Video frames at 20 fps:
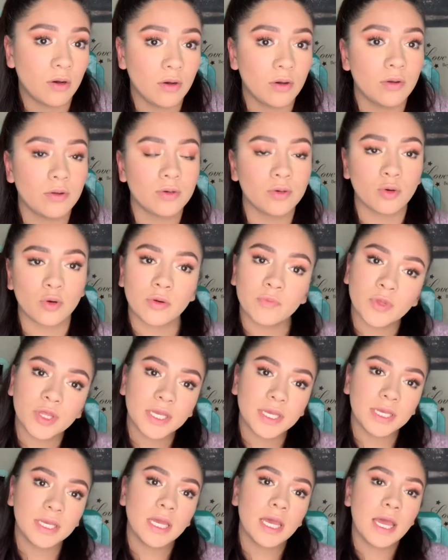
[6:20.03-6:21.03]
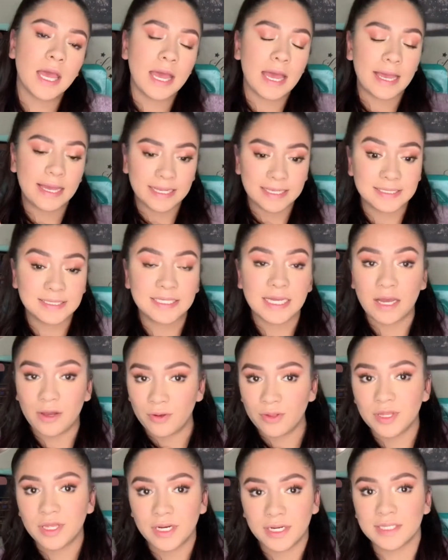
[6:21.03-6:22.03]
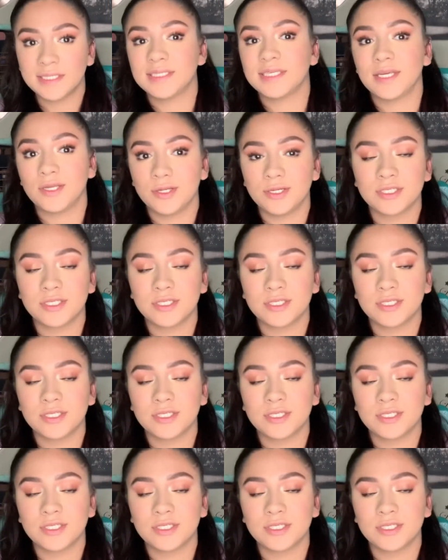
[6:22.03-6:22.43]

Normally, I can tell that a concealer is going